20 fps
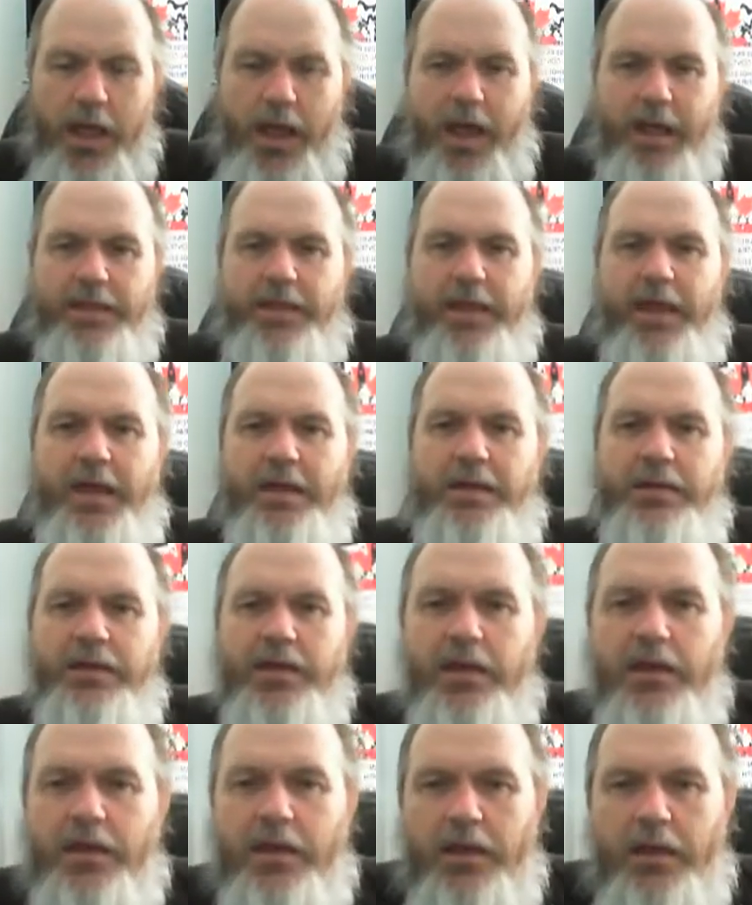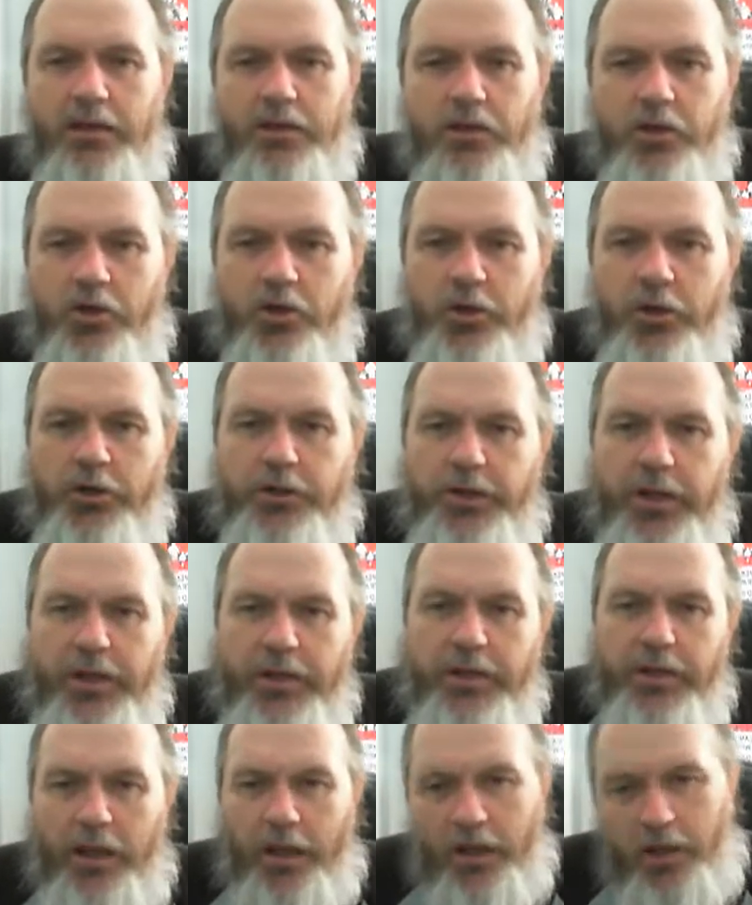and then you're going to
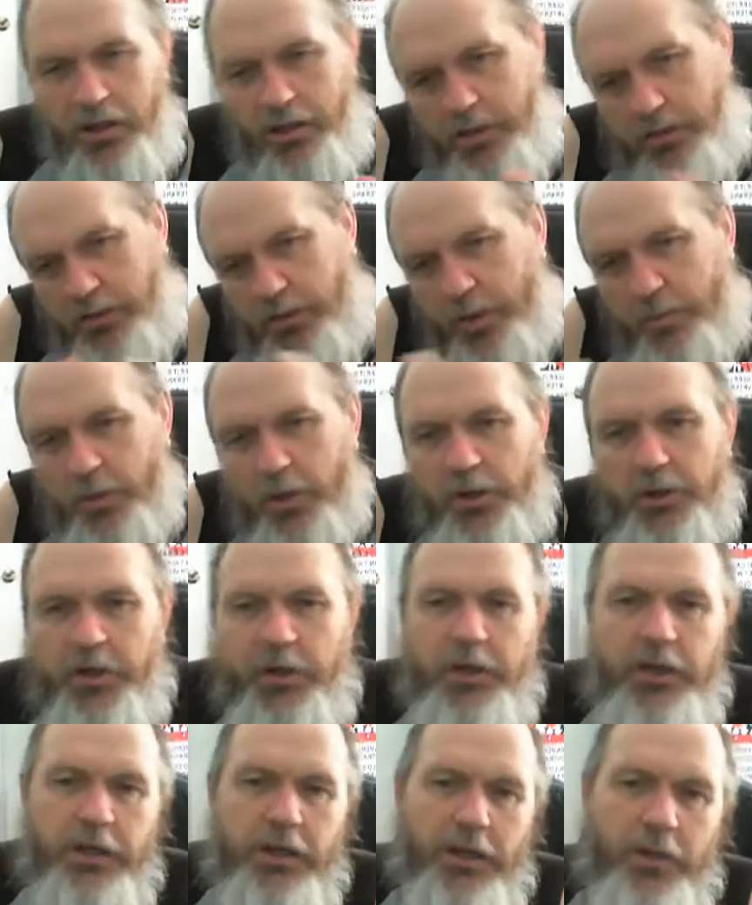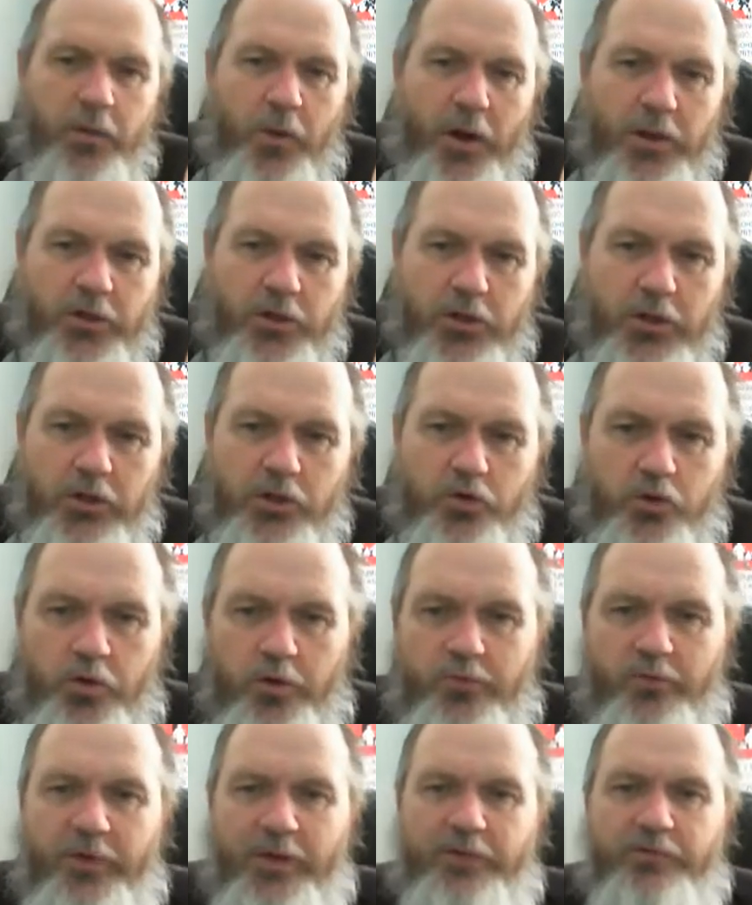take the money he was going to
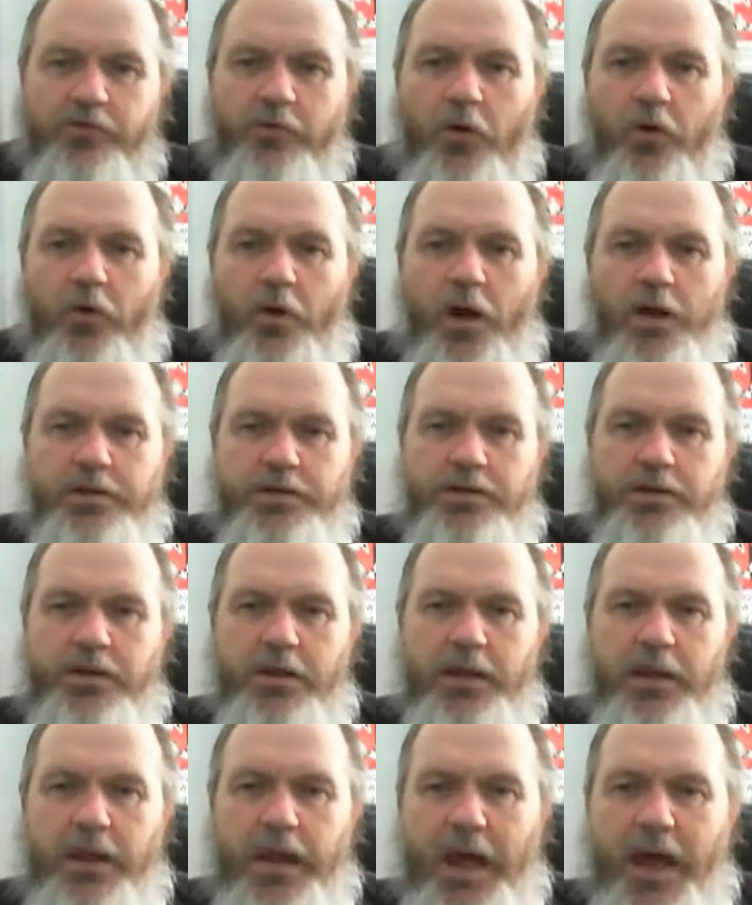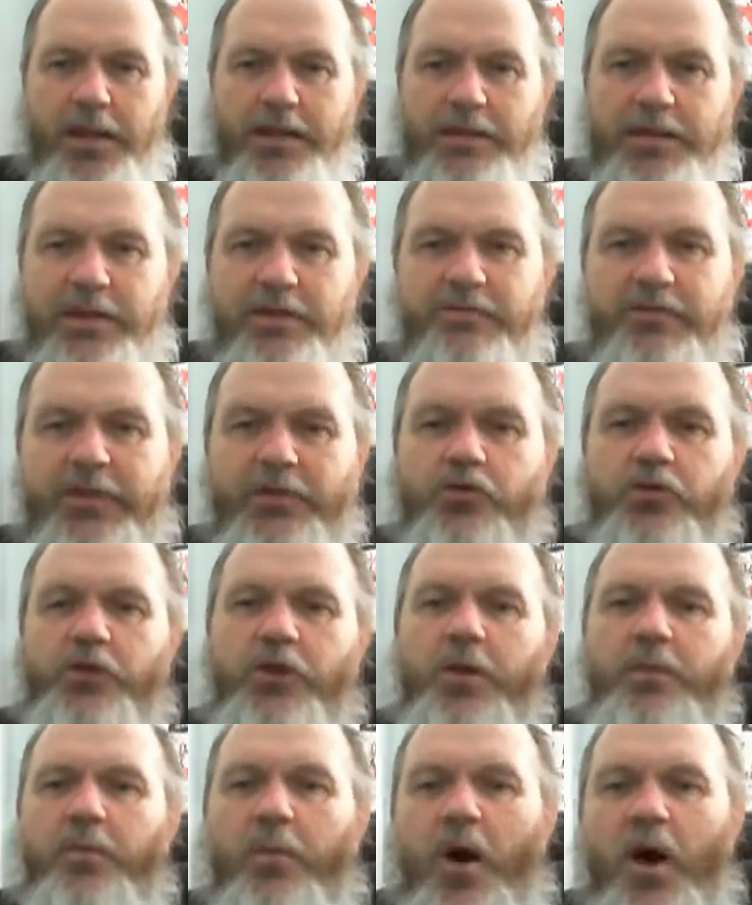invest for us and give it to
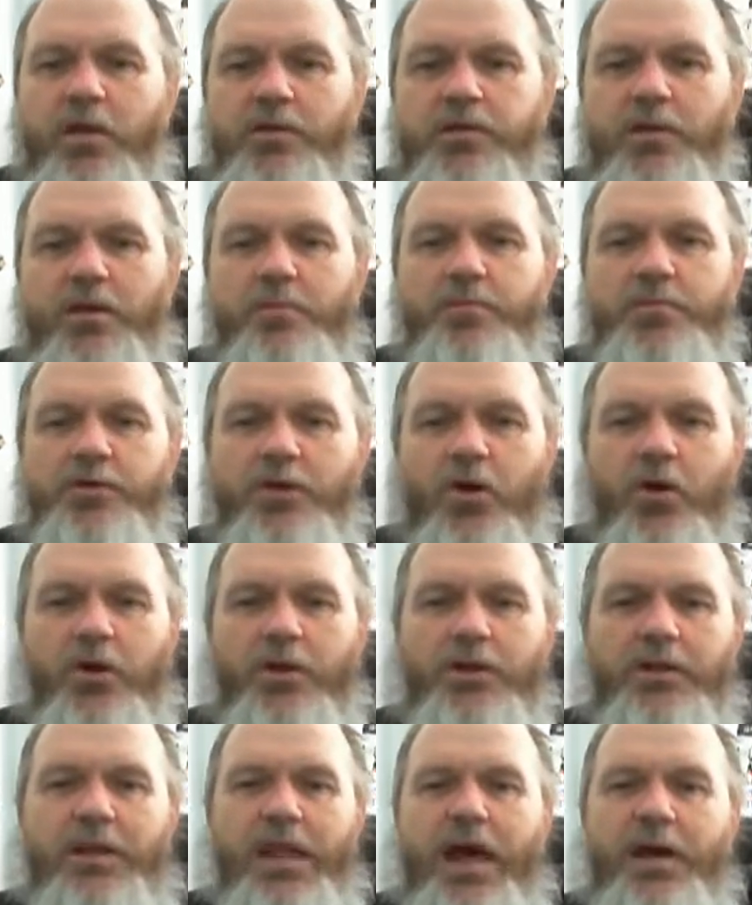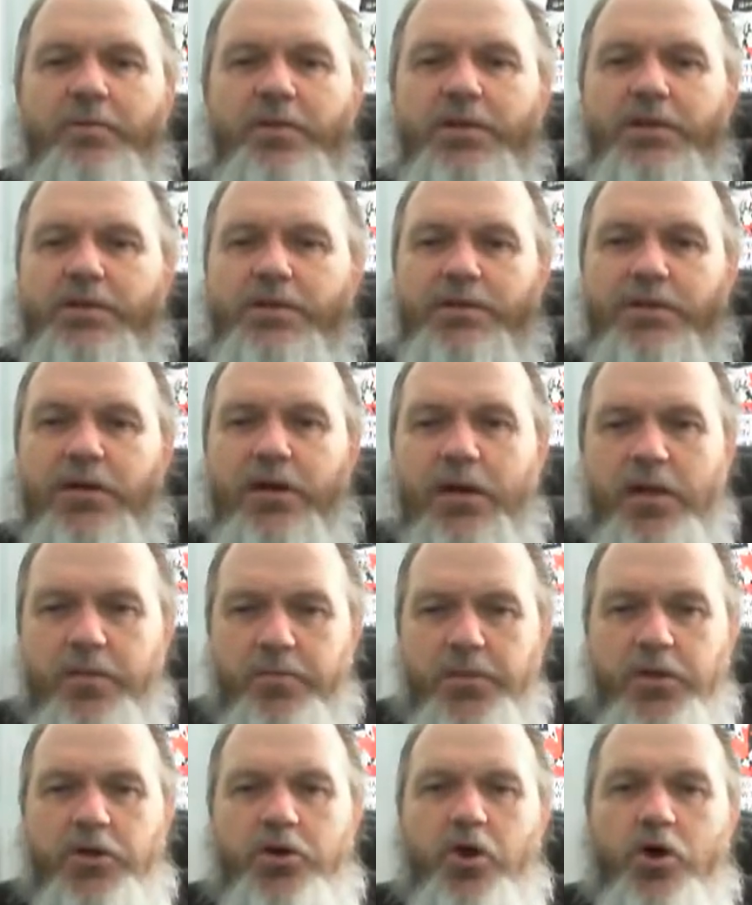the Muslims or Islamists,
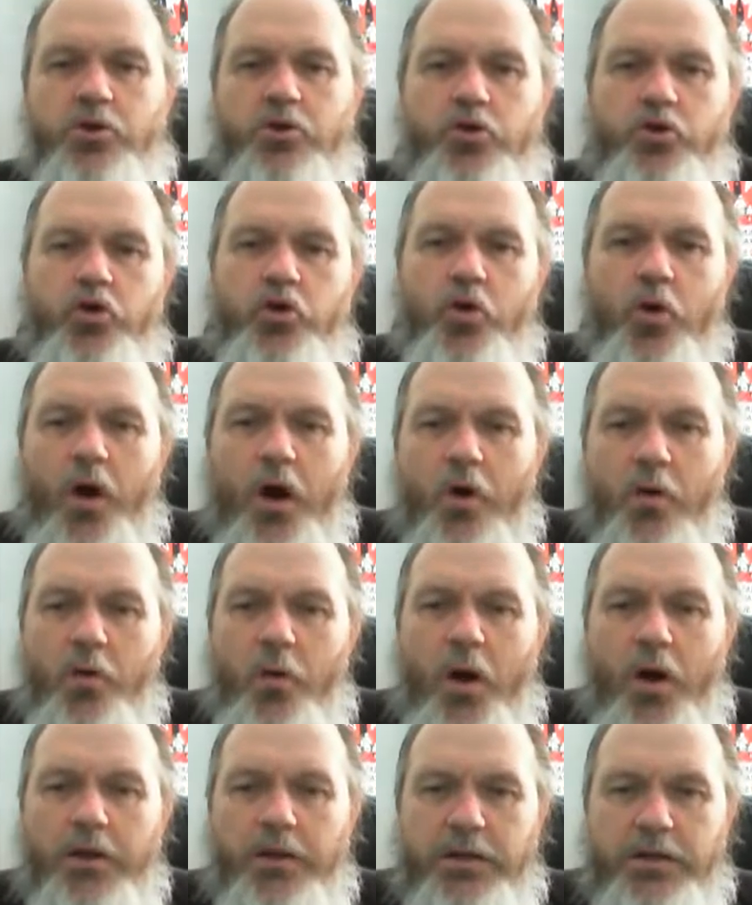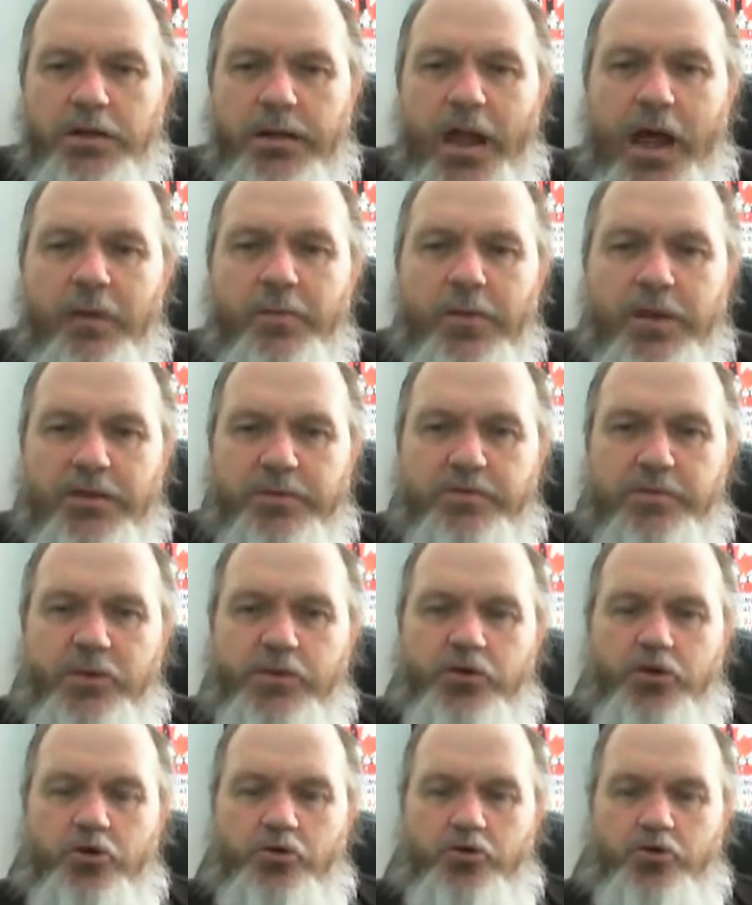because you are one Islamist,
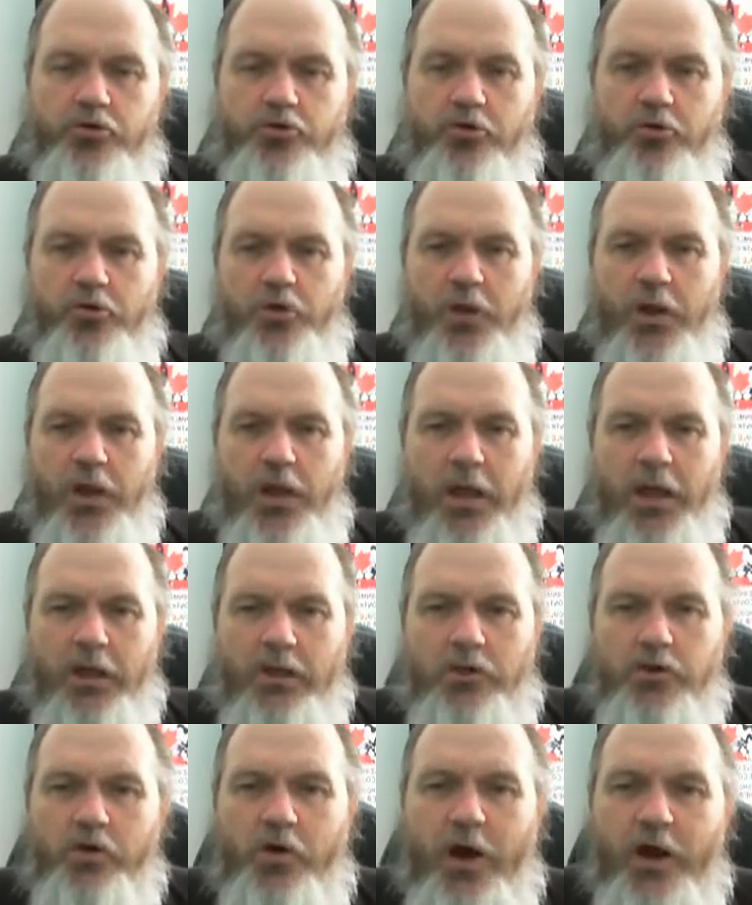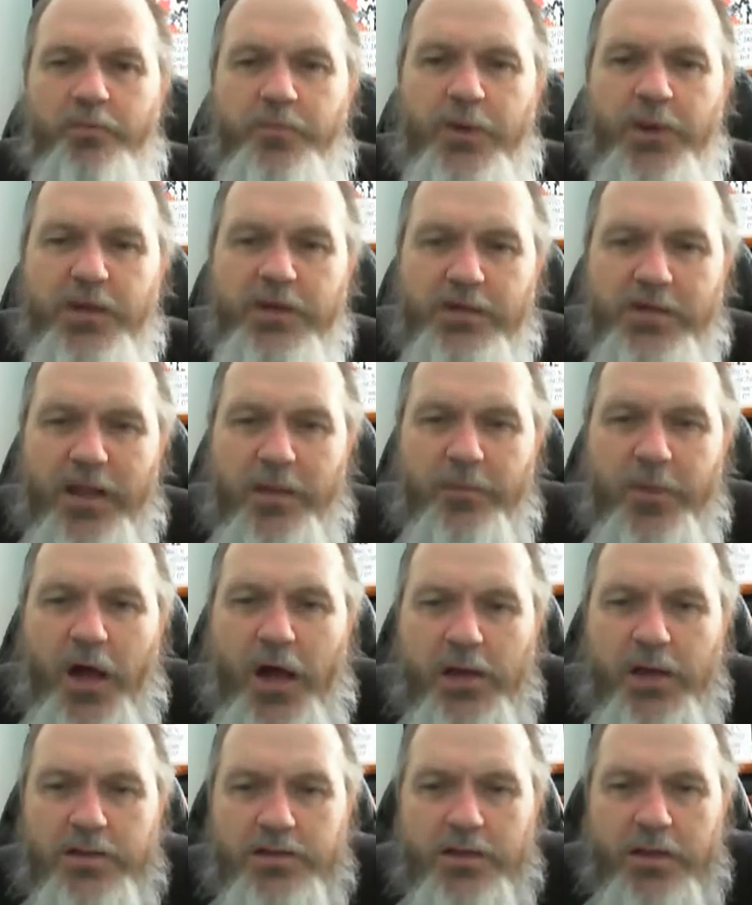Mr. Trudeau. You have been
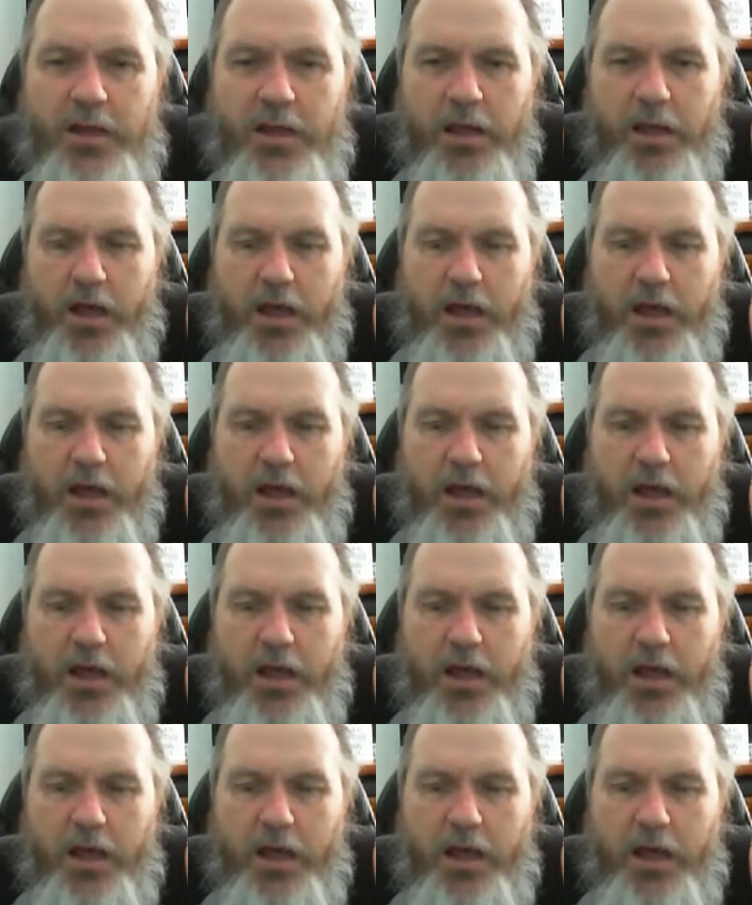Islamized